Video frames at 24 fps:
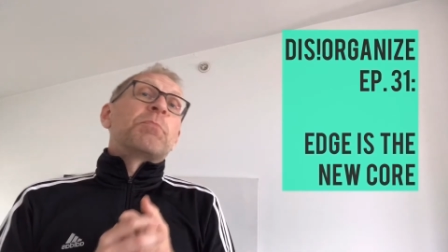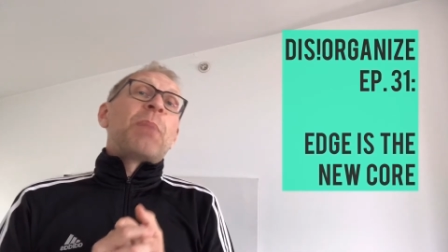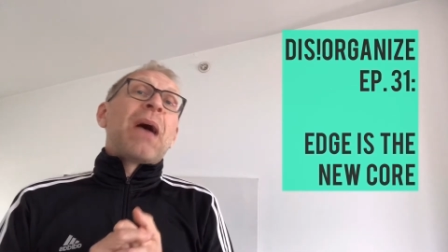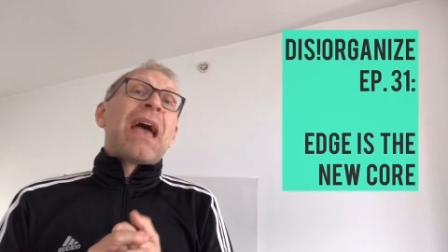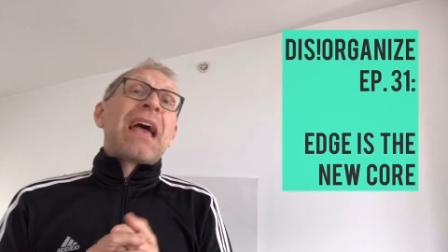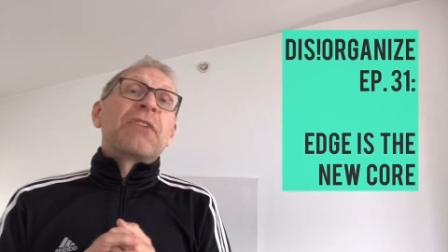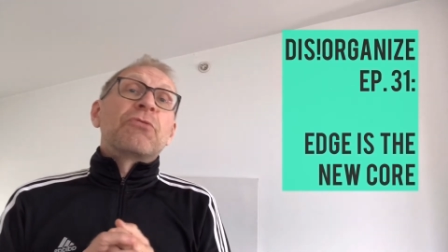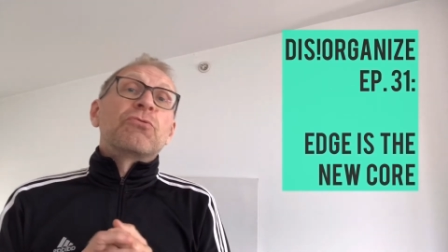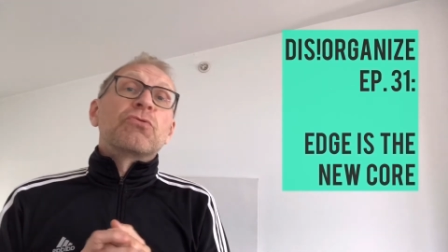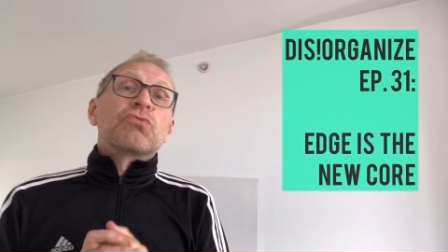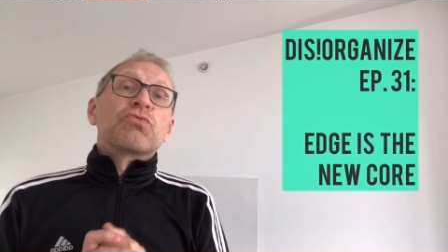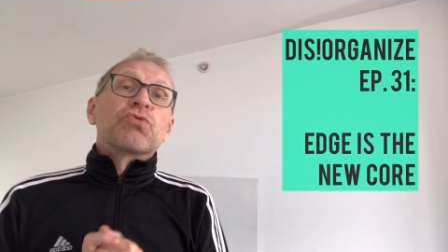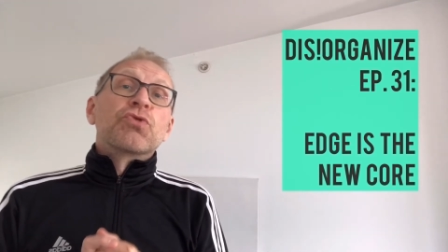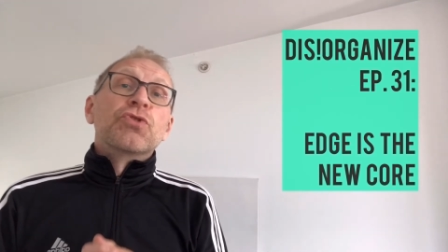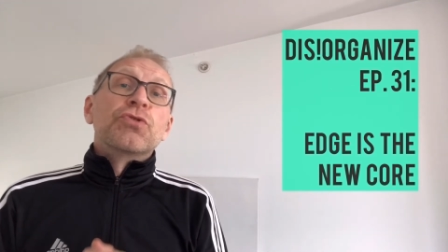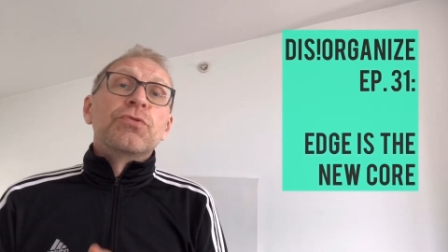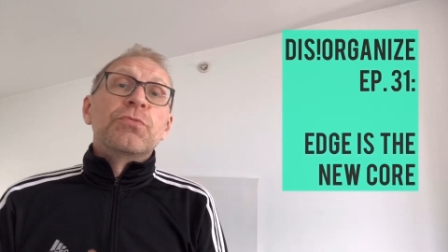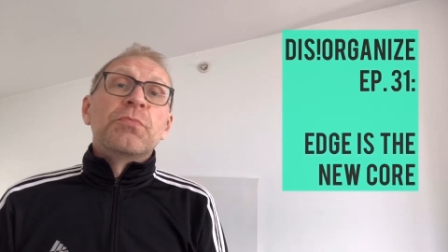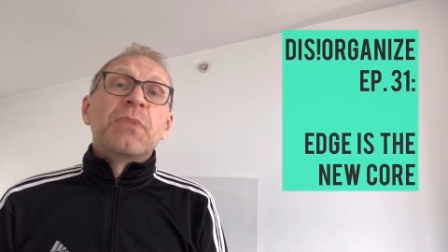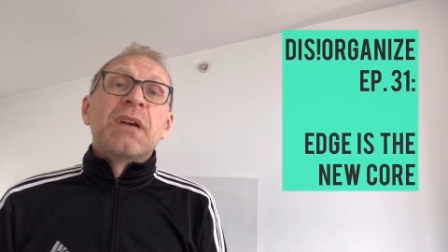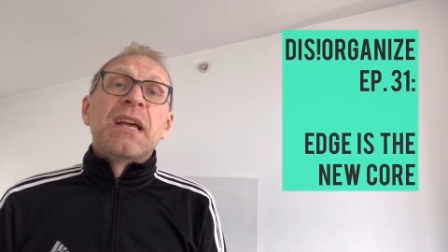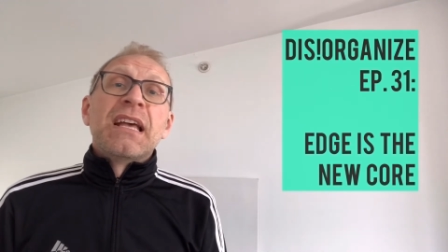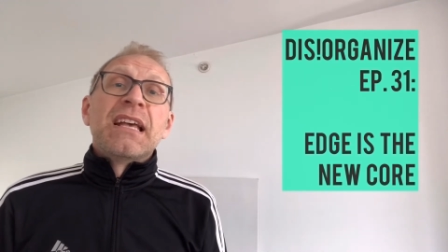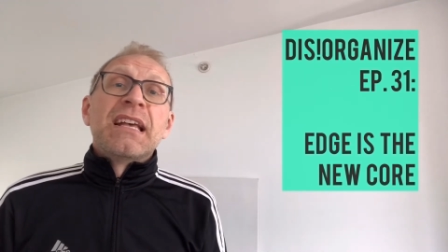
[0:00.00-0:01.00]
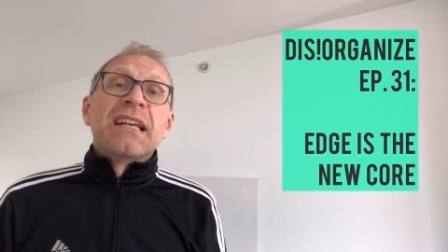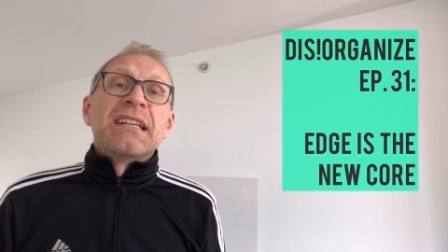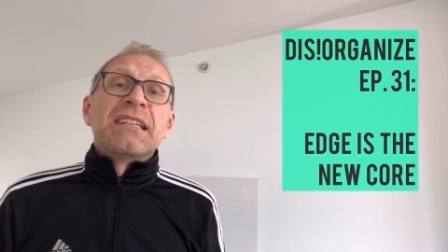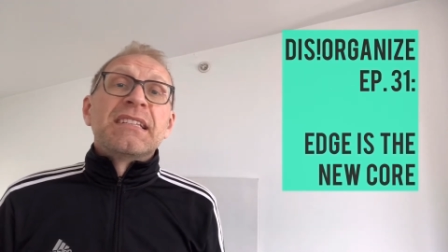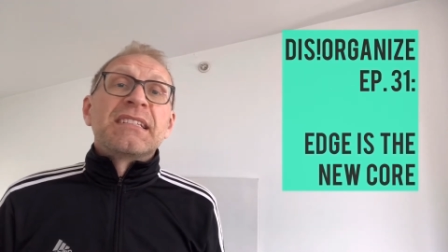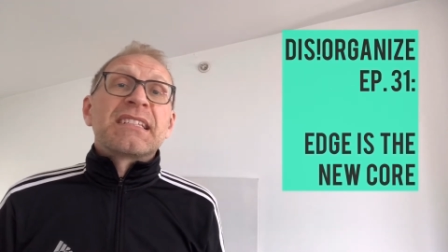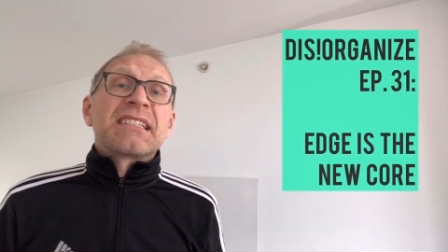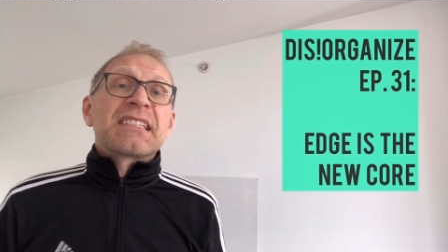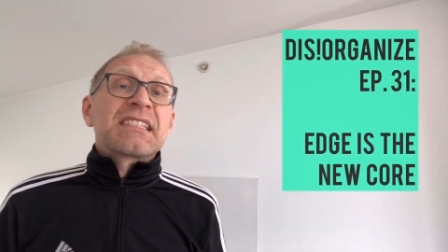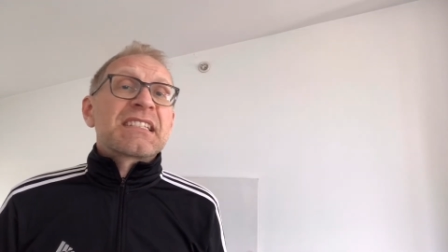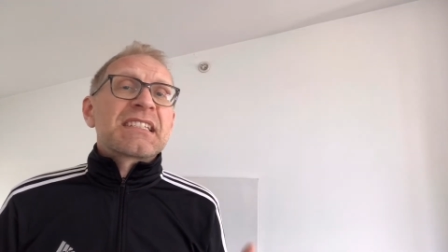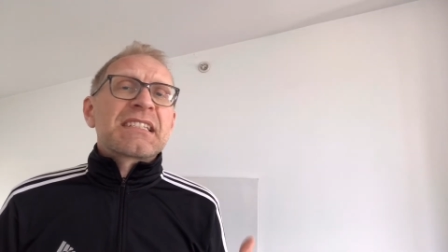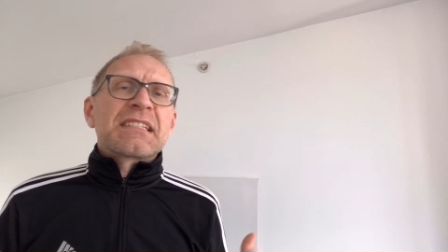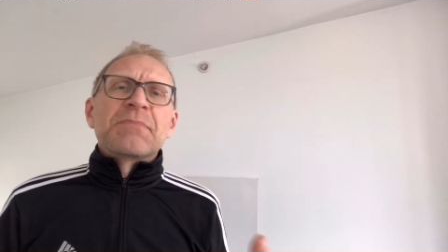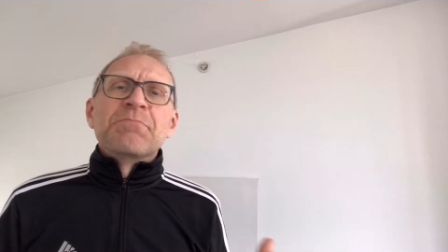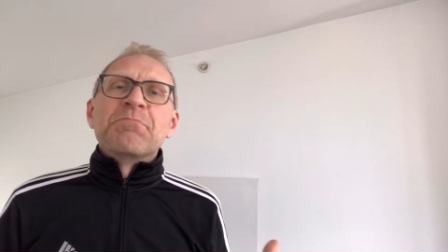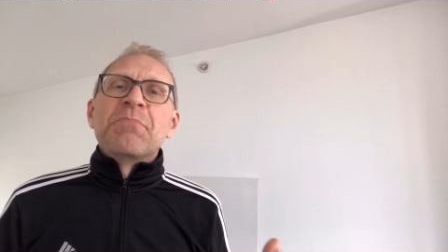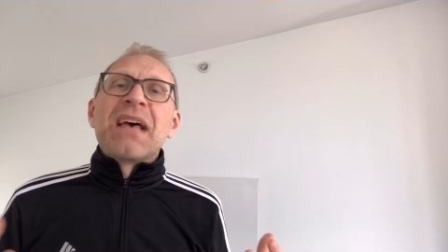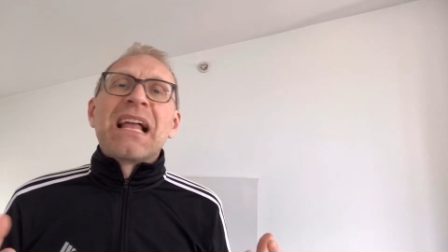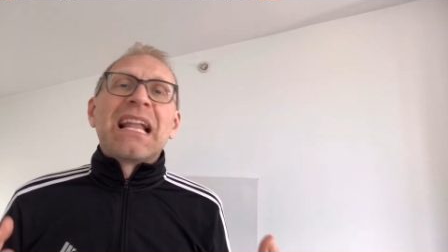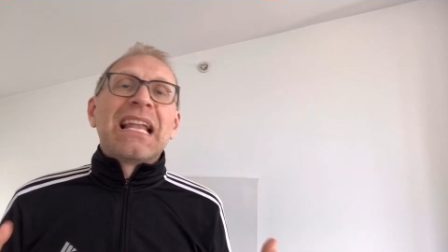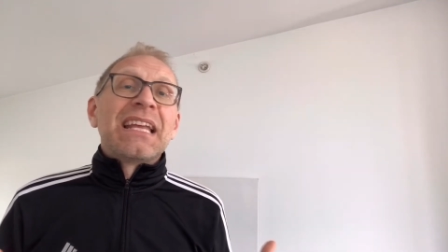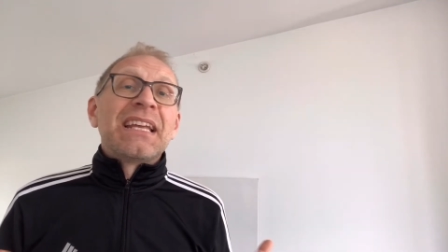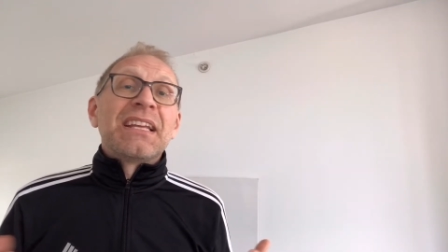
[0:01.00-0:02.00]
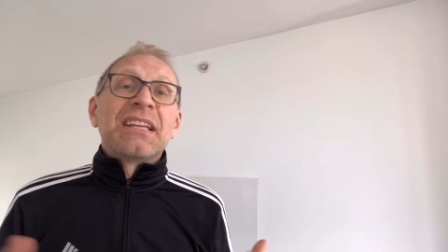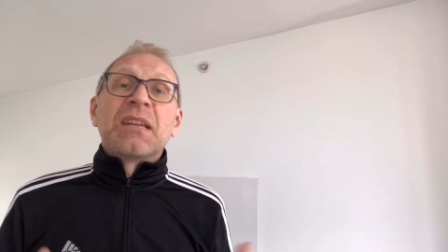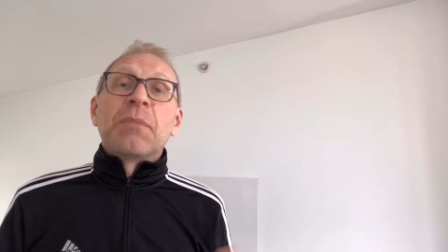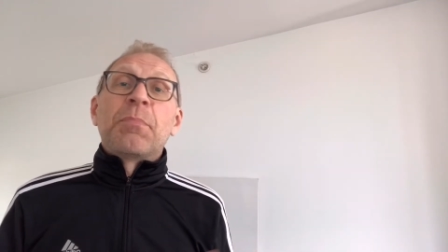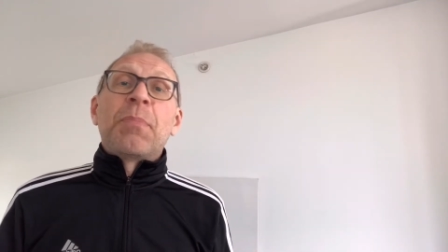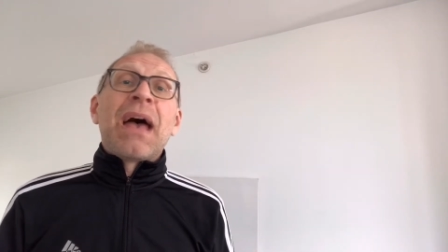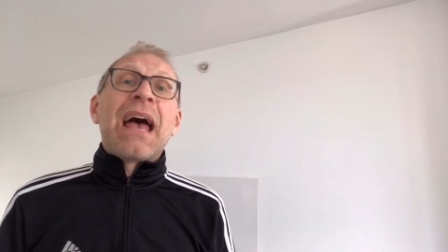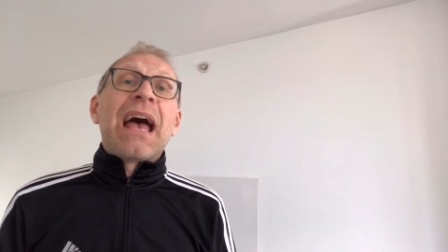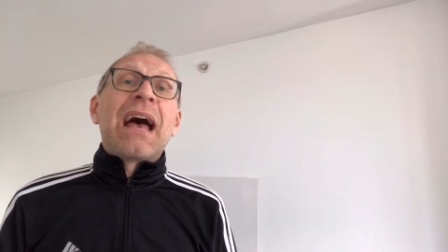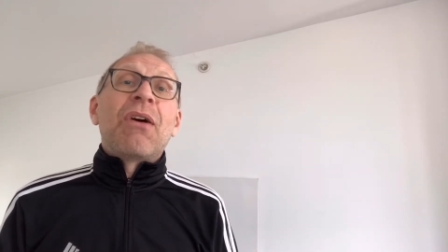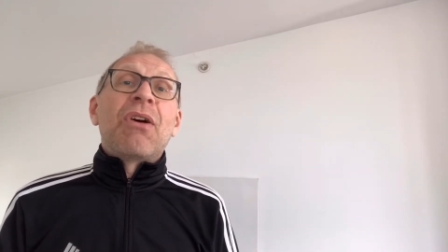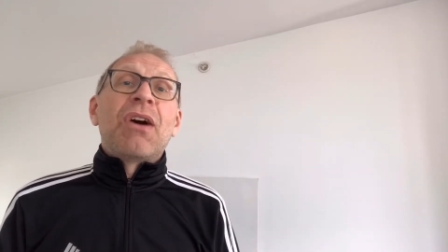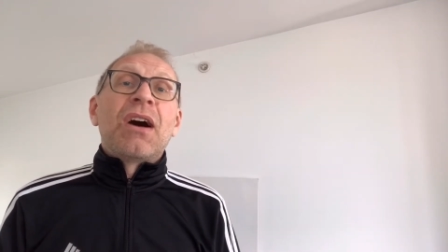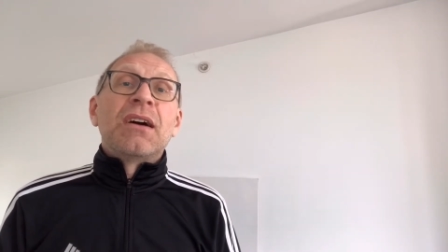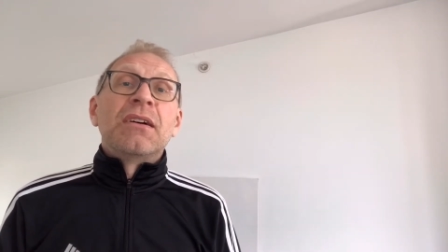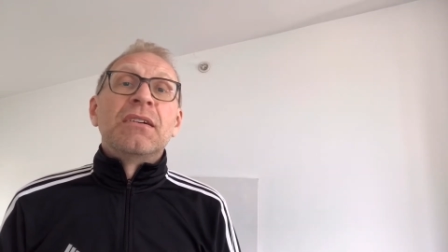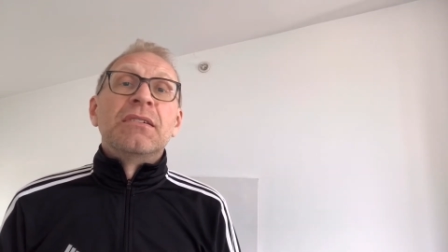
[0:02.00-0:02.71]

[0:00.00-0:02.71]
paneled room, smelling the power.